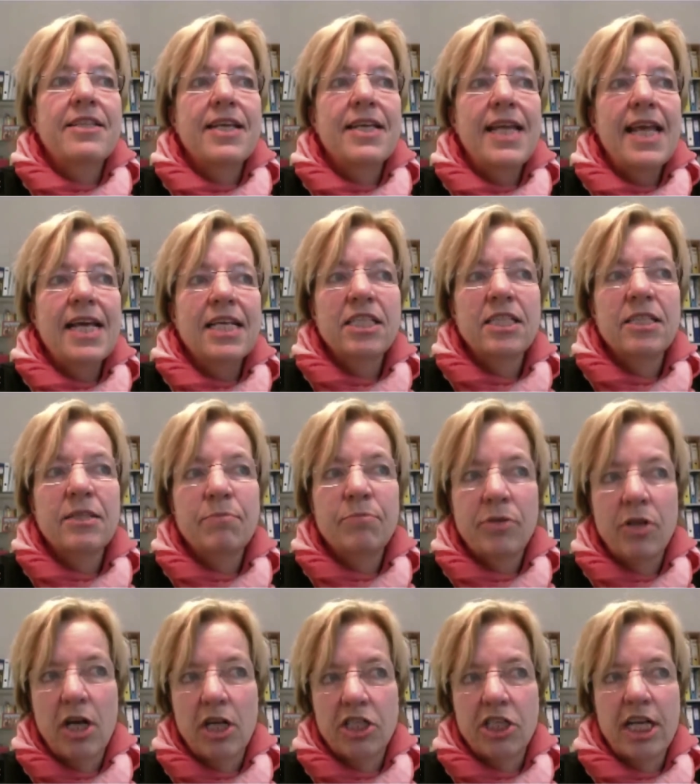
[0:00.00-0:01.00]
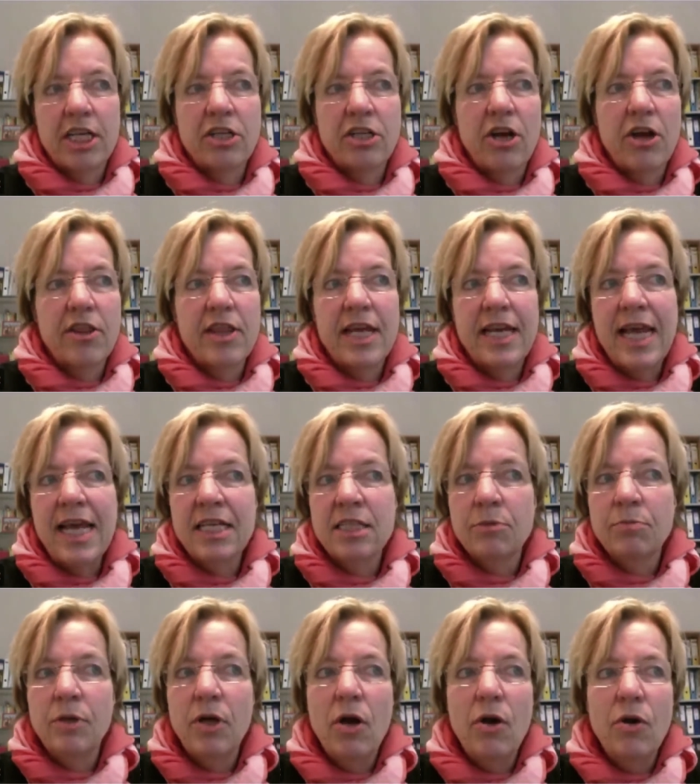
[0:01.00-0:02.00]
the next project or the next
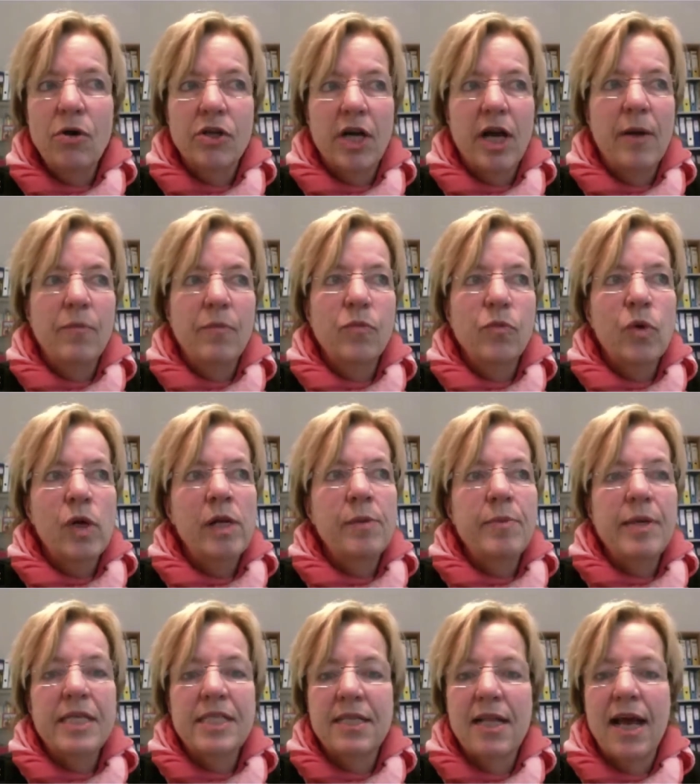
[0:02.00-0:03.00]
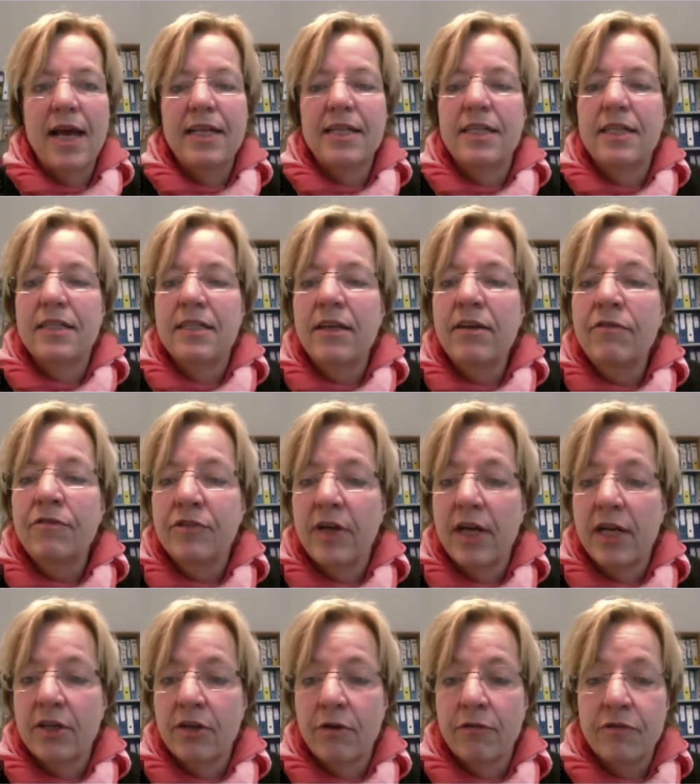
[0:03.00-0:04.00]
program will be slightly different,
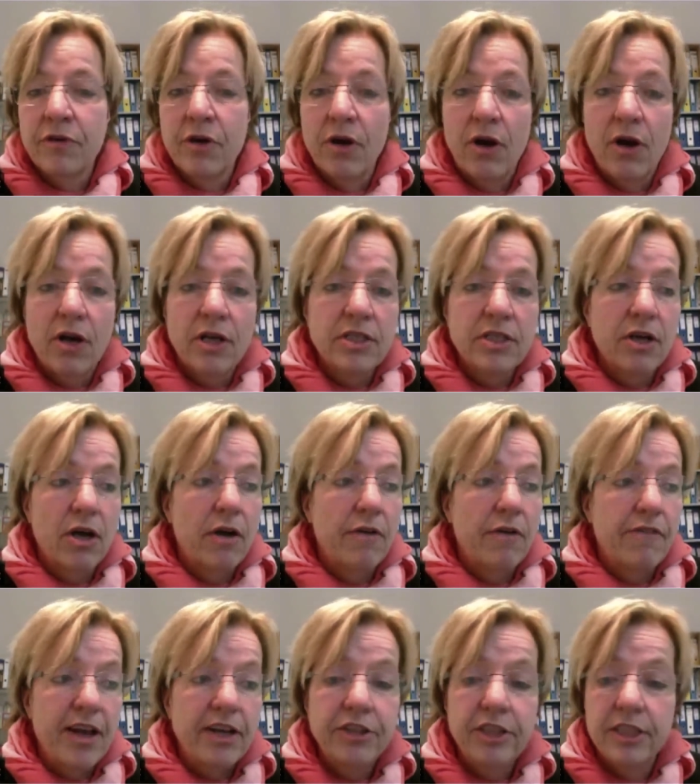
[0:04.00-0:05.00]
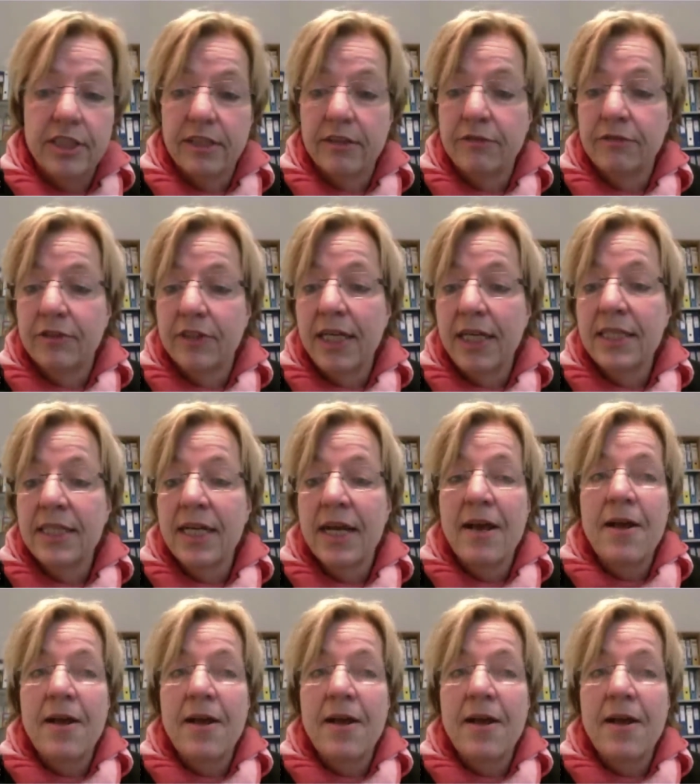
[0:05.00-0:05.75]
of course, or very different.